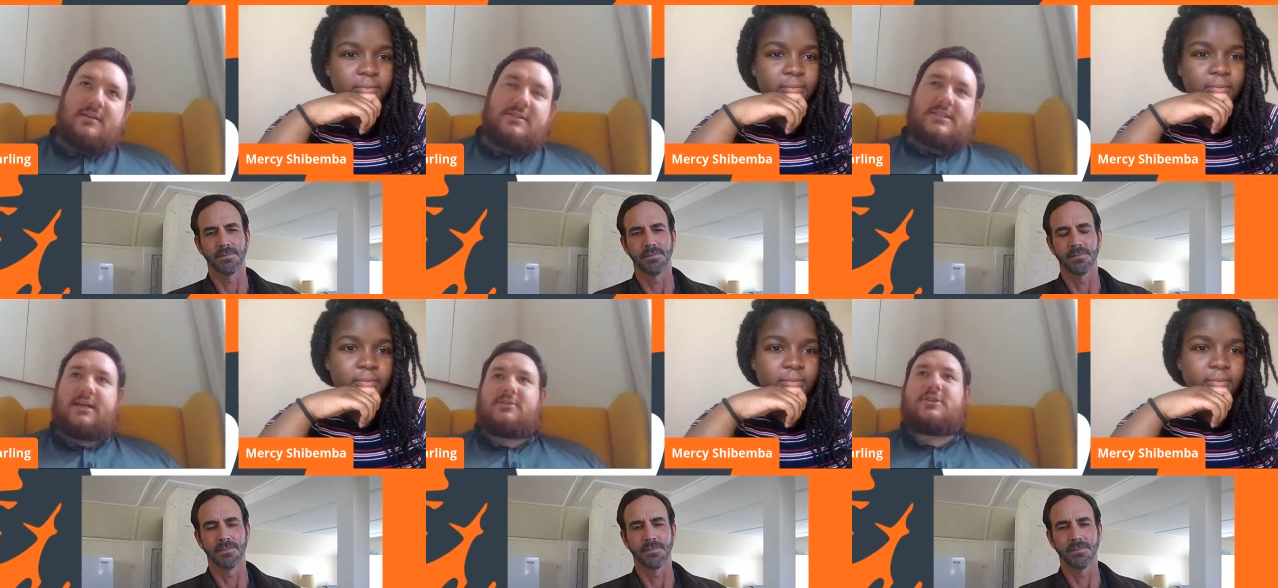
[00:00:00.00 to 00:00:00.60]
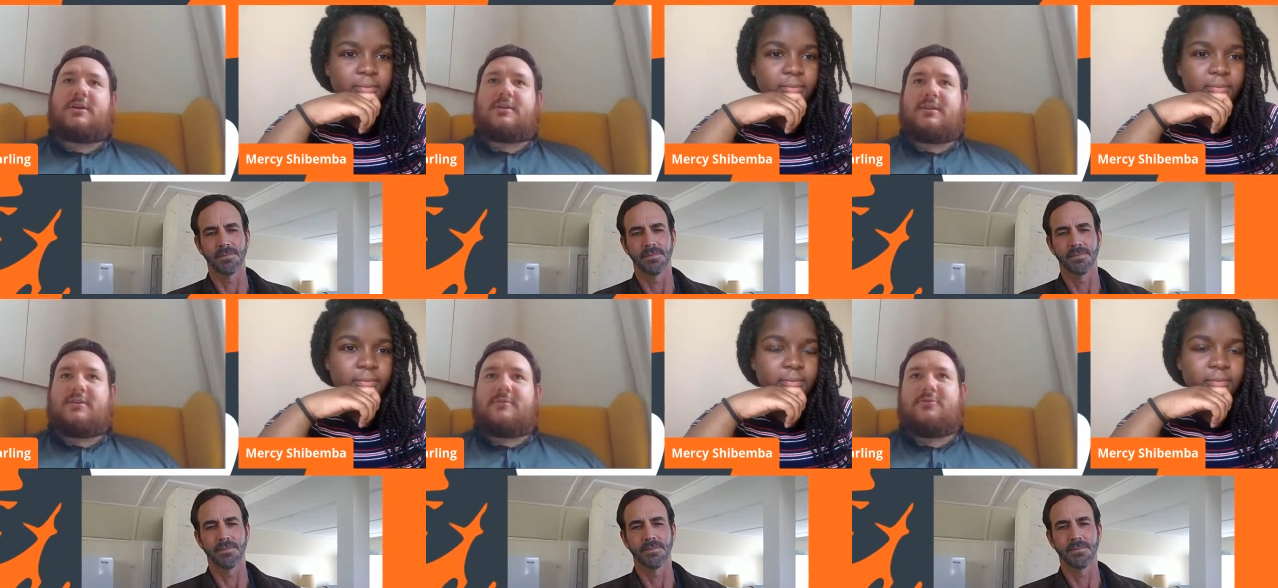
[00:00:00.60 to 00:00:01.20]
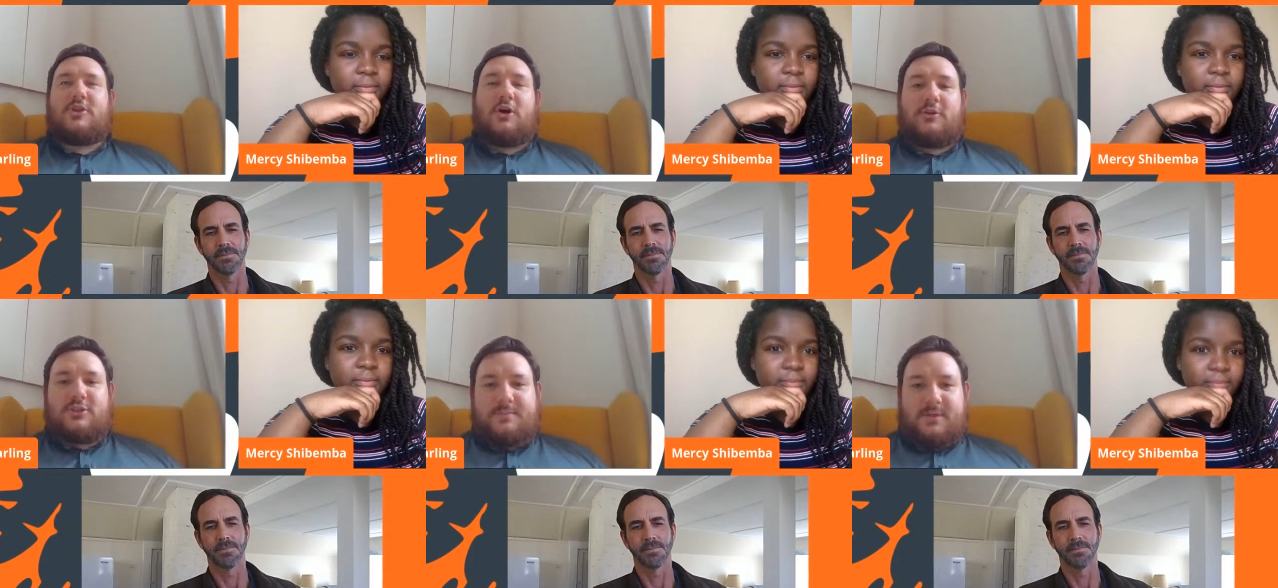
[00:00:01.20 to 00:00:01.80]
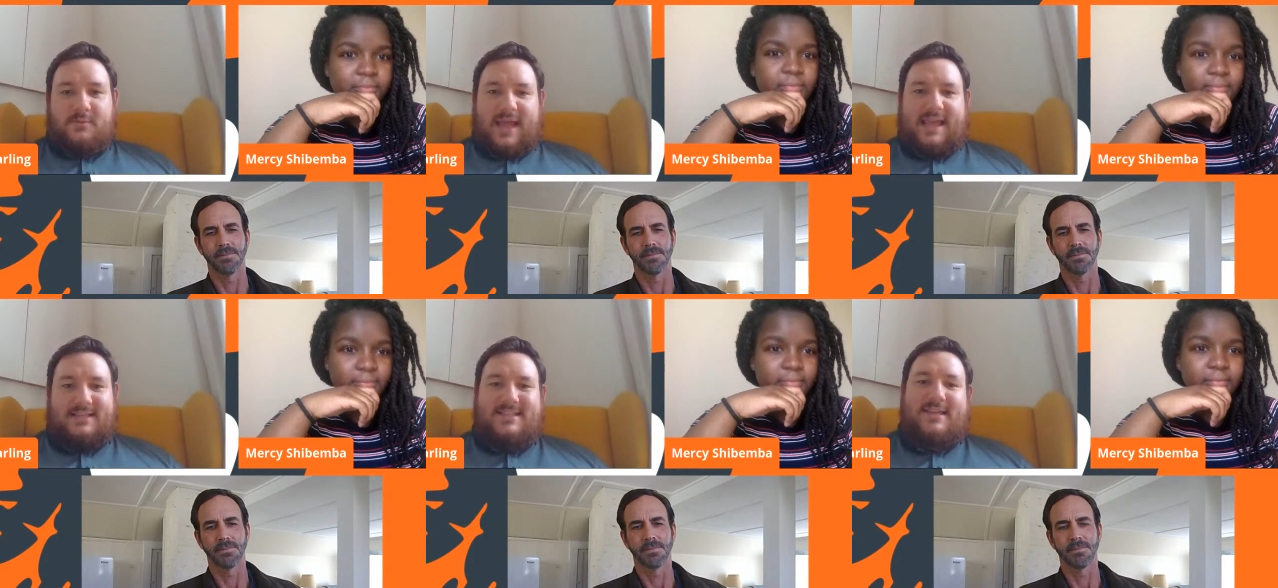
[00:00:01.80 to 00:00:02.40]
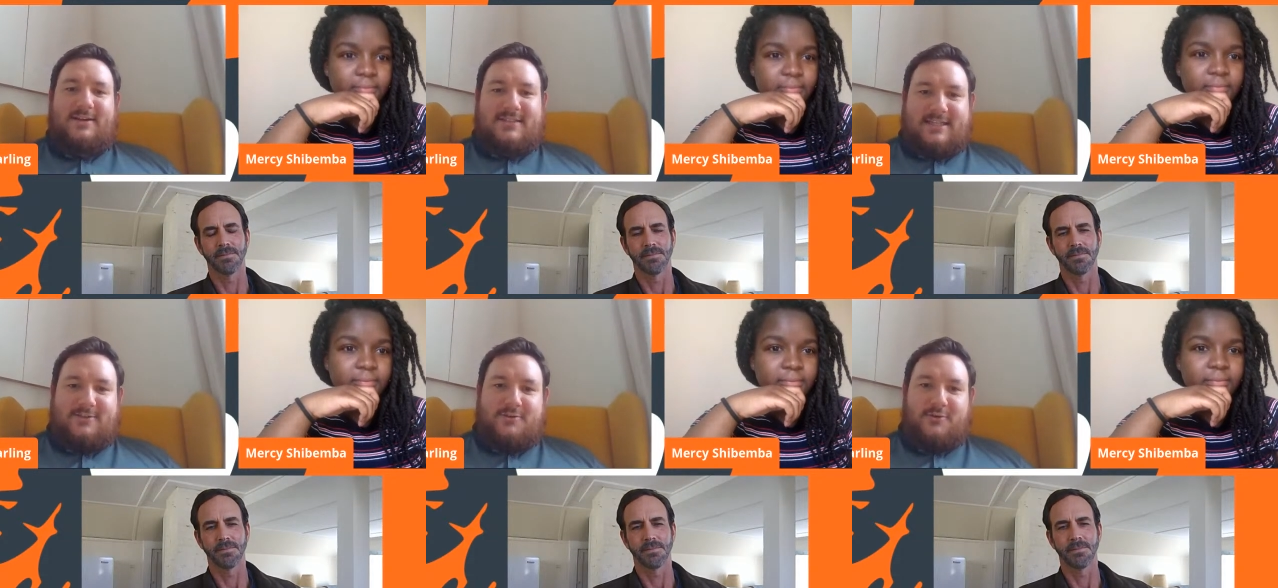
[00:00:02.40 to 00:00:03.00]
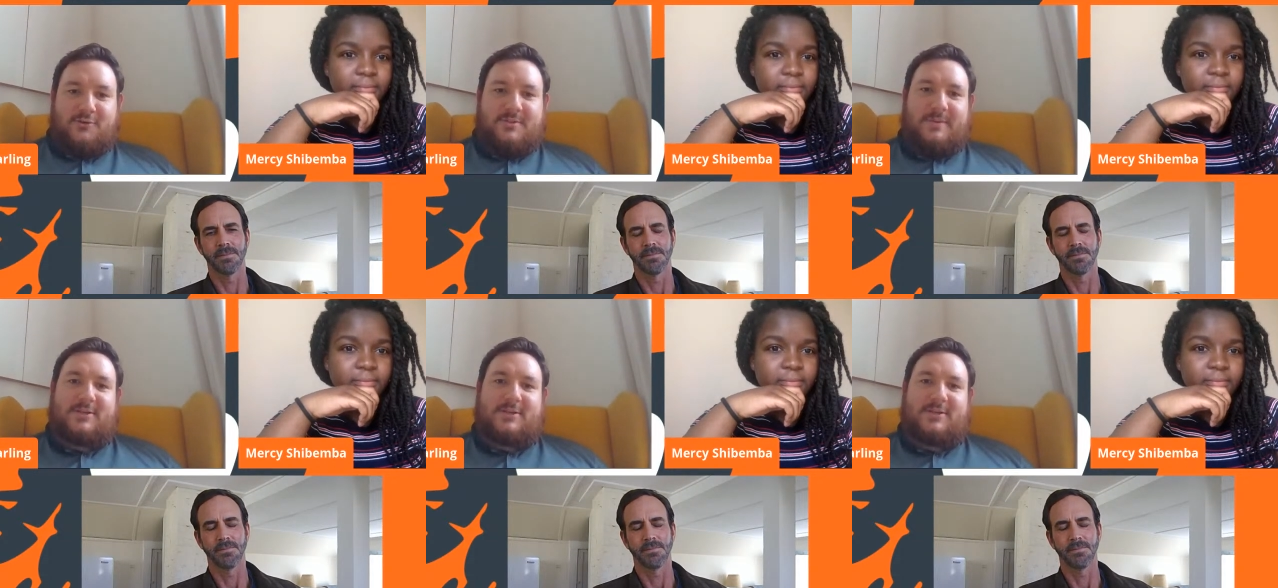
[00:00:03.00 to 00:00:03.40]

Speaker 1: such a knowledgeable way as 13 year olds